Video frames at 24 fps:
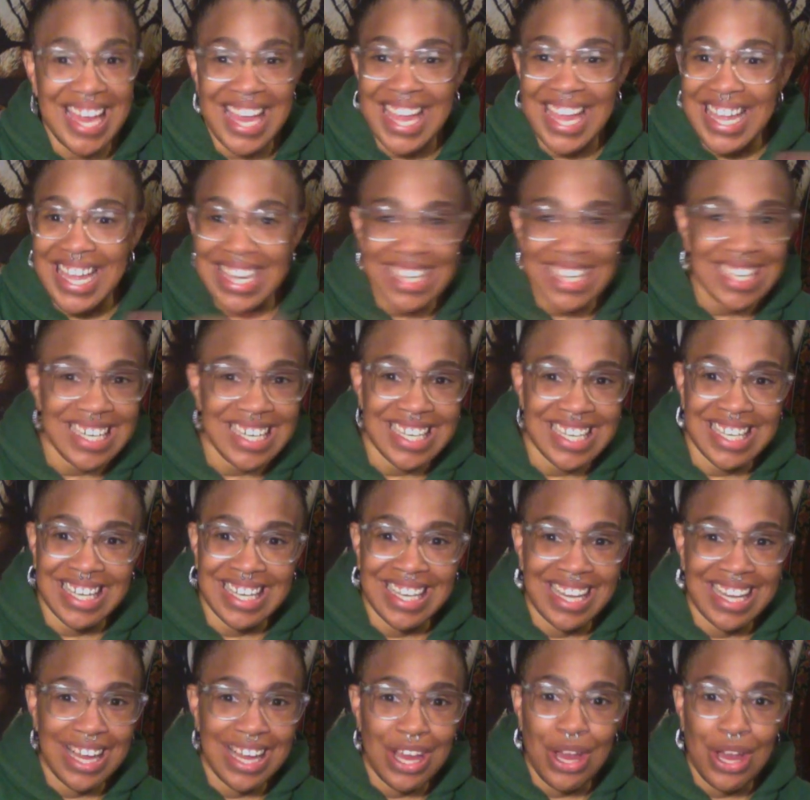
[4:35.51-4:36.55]
any
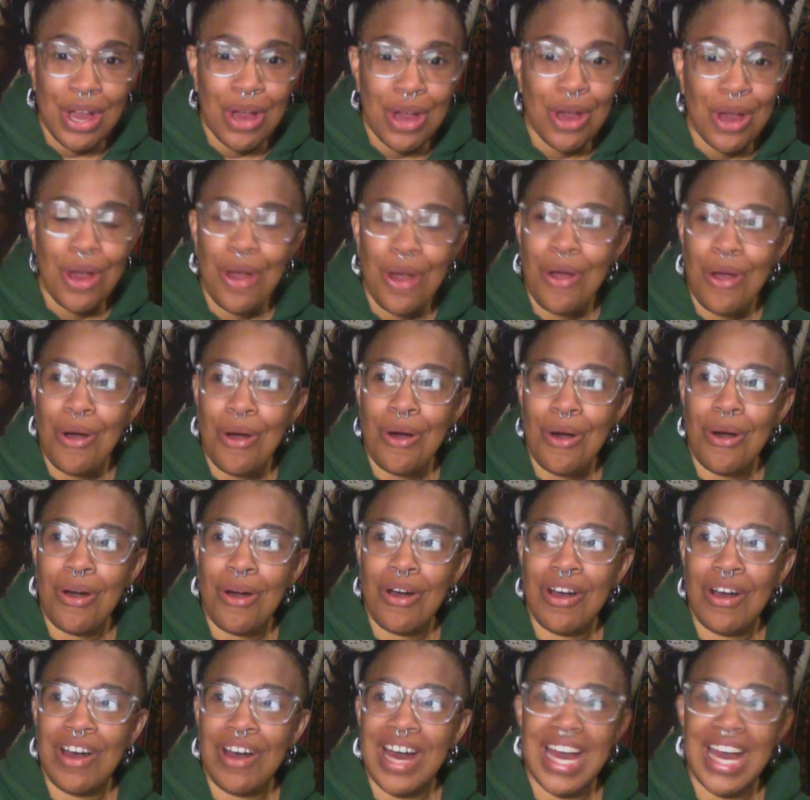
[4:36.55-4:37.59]

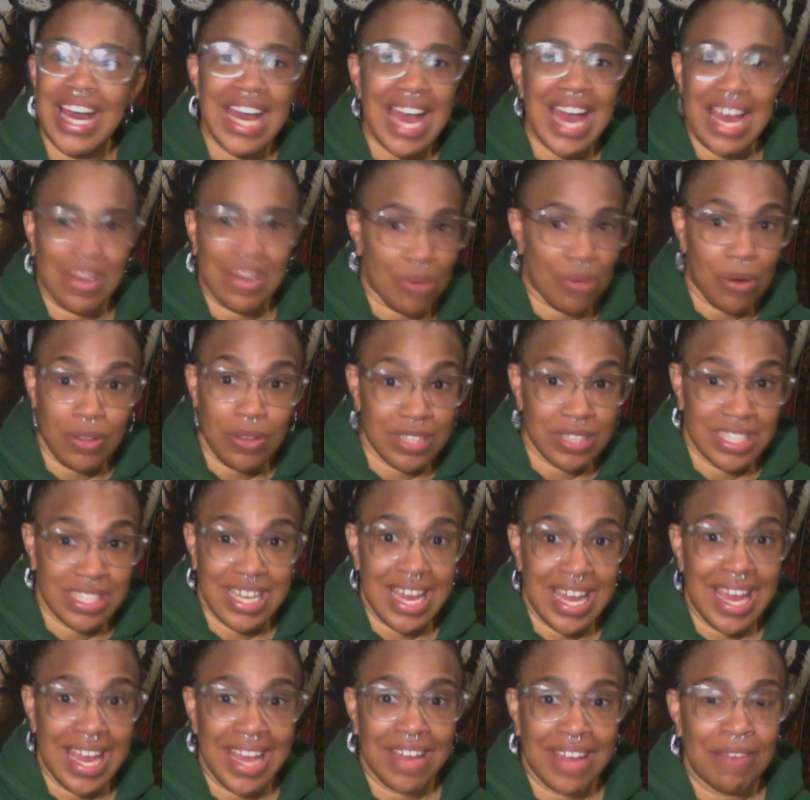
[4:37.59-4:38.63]
at all
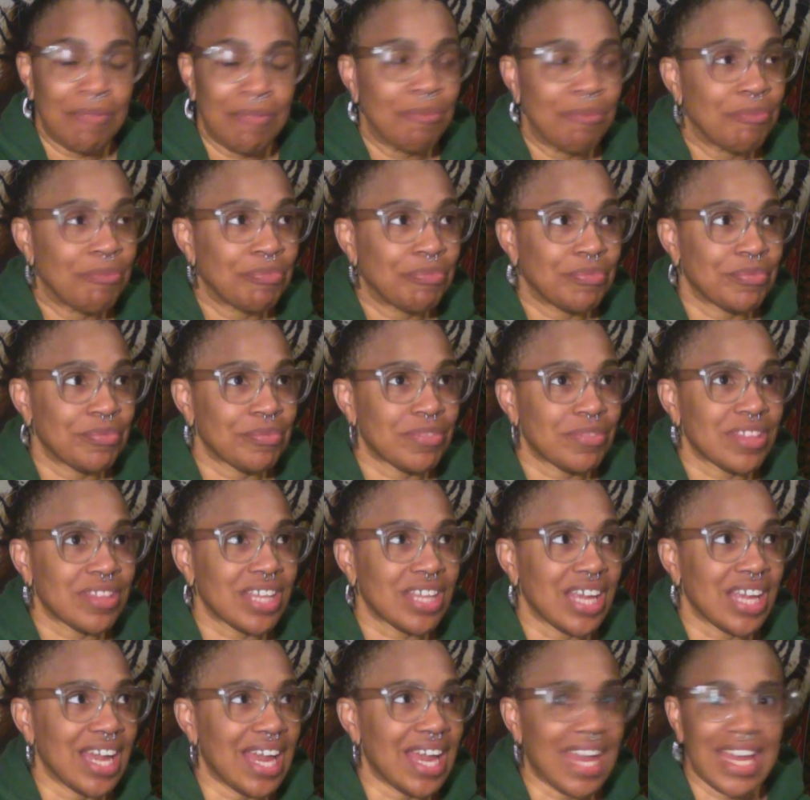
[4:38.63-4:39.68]
today,
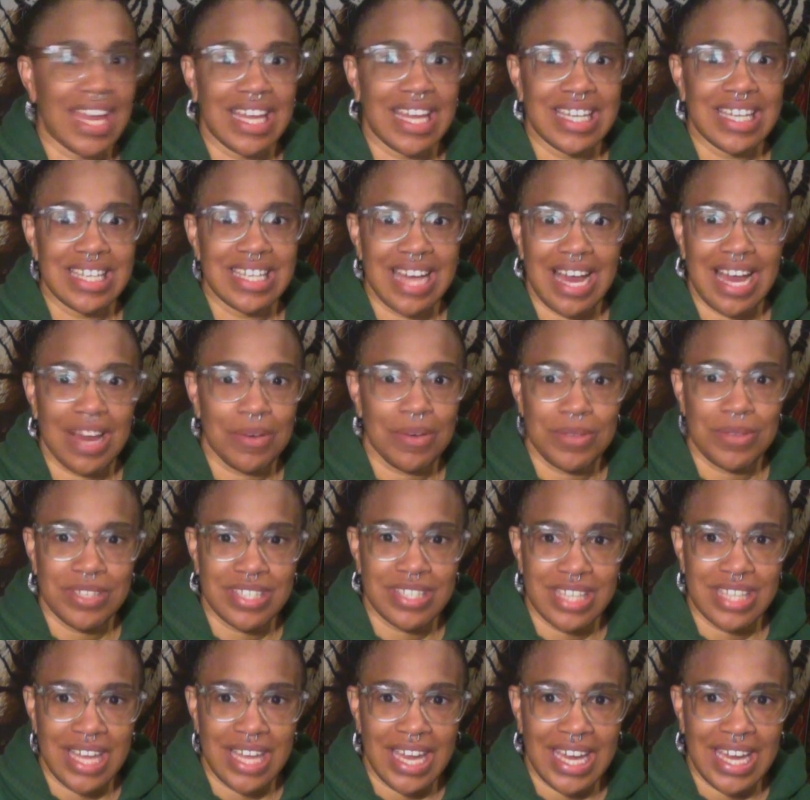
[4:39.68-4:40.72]
and I was
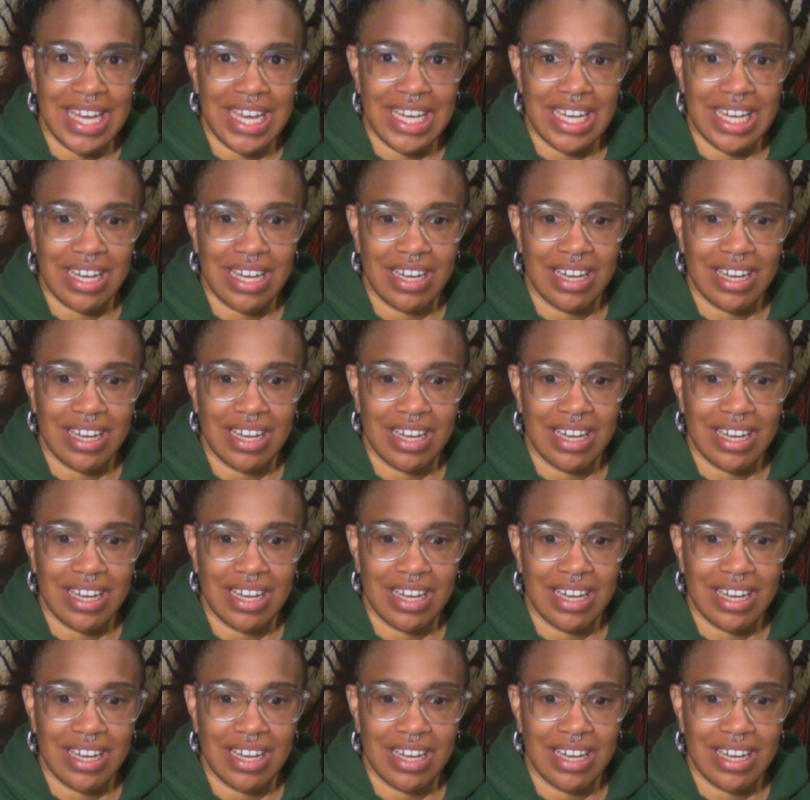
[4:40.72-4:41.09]
like